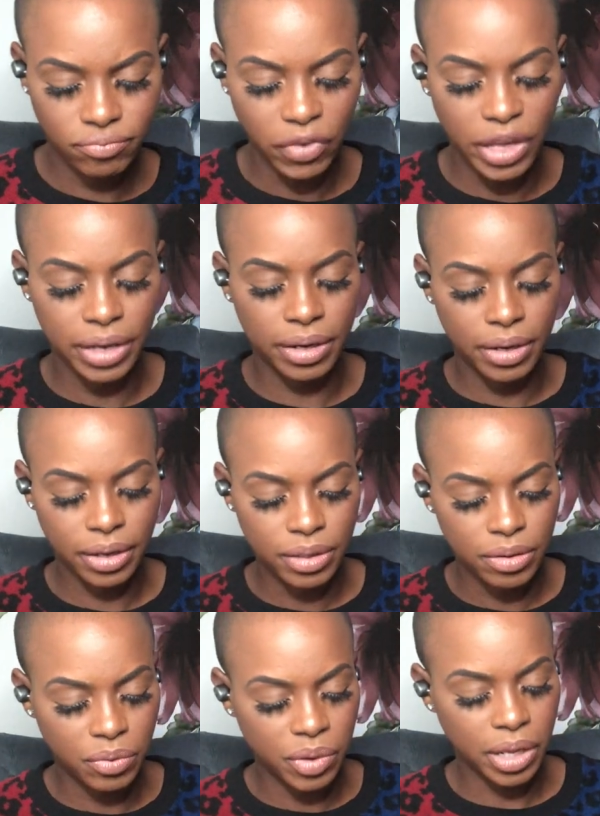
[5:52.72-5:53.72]
And
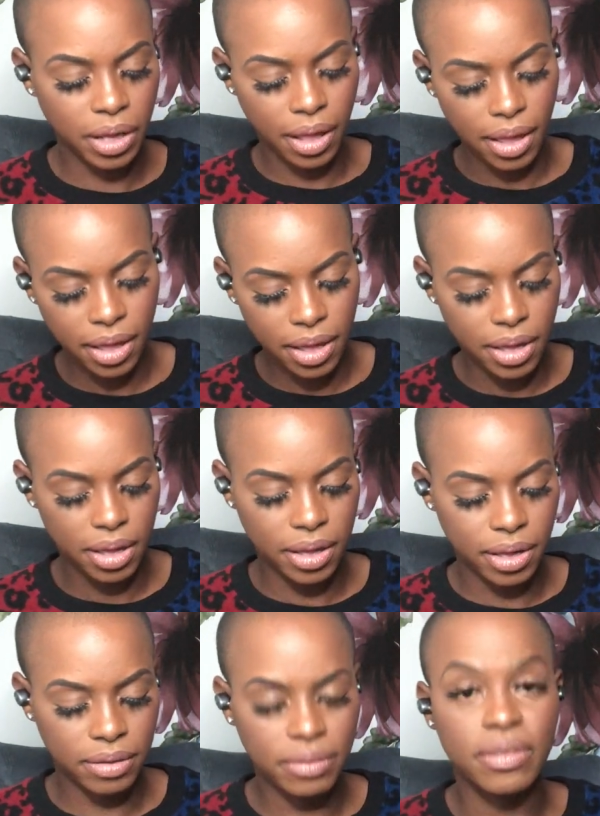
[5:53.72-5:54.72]
another one. Hey,
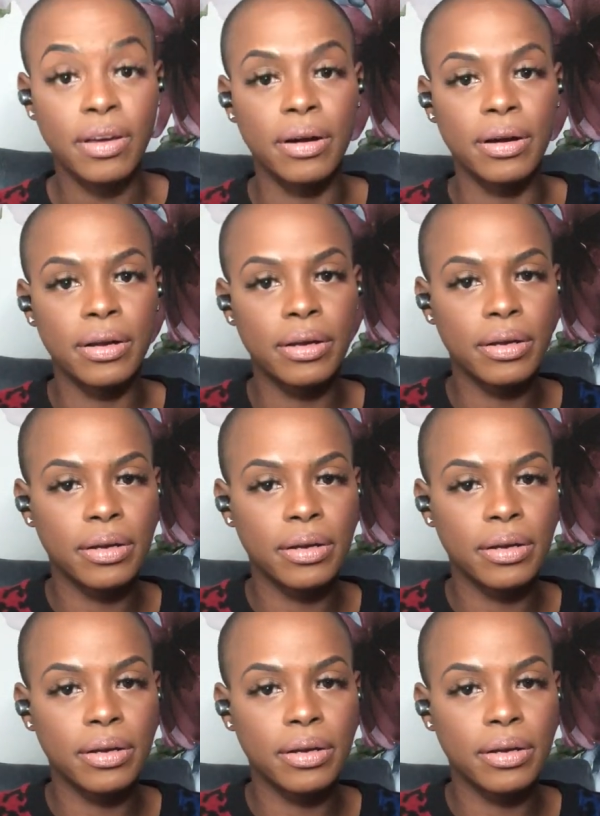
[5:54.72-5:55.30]
sorry.